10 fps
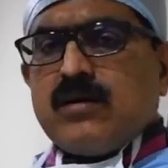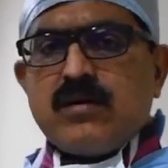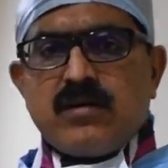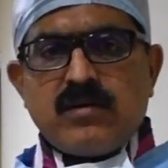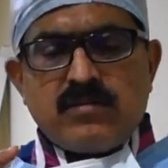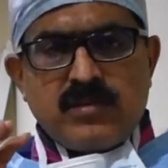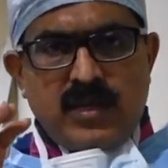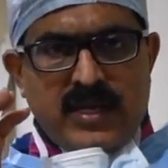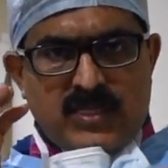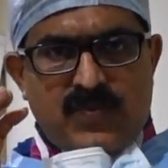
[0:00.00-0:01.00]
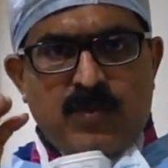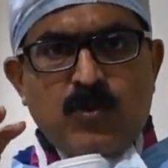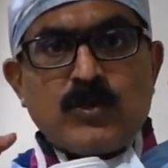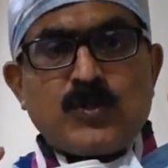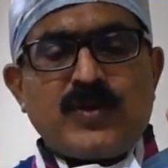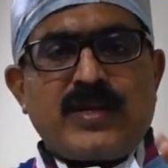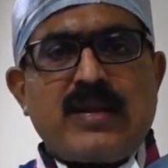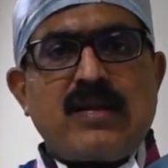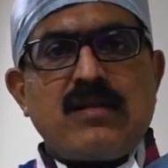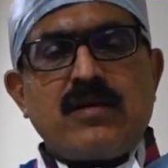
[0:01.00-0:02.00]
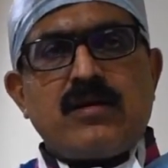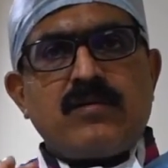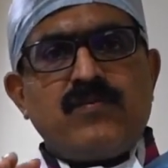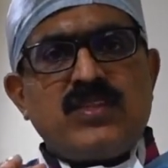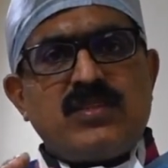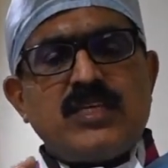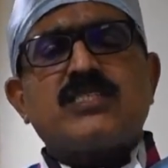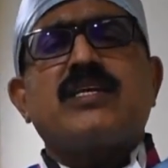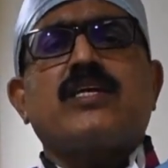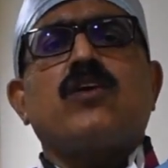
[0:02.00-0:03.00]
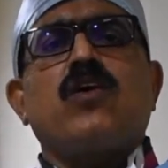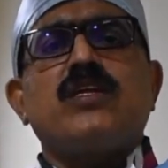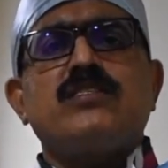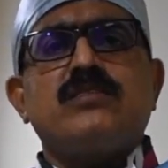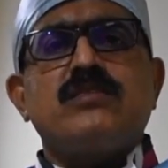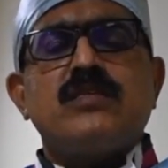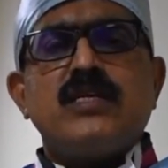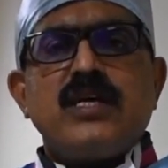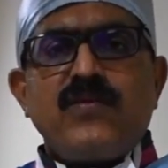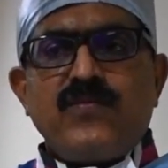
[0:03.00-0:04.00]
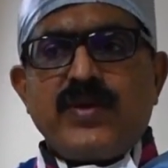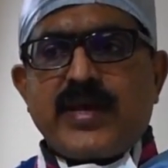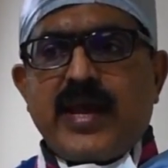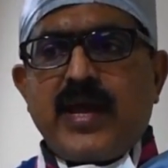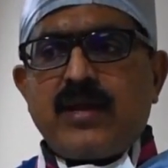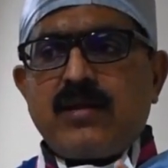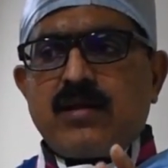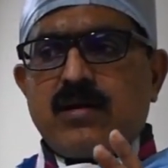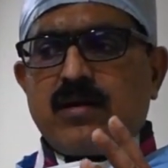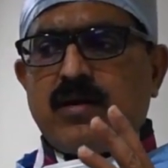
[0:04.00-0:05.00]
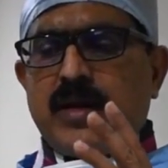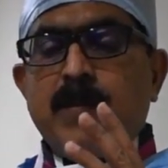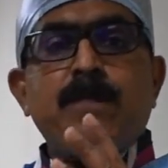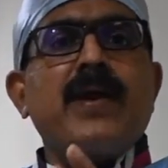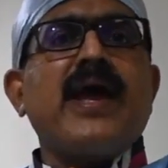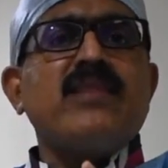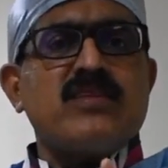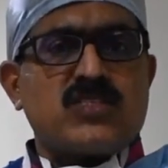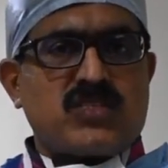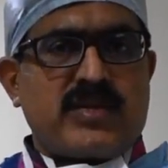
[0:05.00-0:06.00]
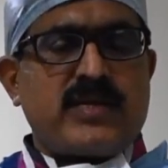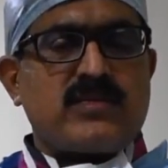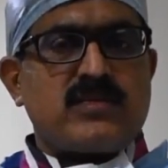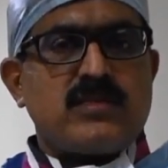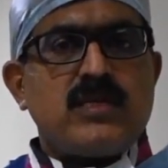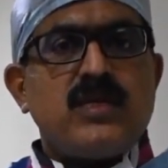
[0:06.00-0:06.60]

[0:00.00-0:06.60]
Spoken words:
as if I'm going through a tunnel. With this technology, we can implant the stent